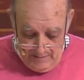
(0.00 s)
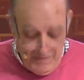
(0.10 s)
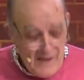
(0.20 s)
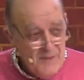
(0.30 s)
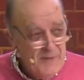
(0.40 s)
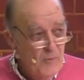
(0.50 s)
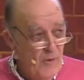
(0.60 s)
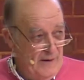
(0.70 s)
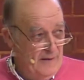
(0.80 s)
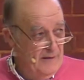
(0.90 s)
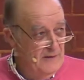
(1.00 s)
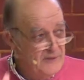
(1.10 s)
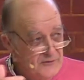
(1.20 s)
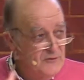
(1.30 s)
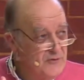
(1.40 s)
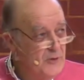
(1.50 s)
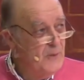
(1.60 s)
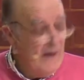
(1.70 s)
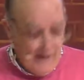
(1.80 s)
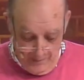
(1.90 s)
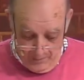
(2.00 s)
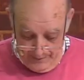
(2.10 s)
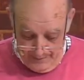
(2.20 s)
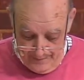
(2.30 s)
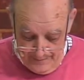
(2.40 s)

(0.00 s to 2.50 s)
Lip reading: may they be one, just as you and I are one.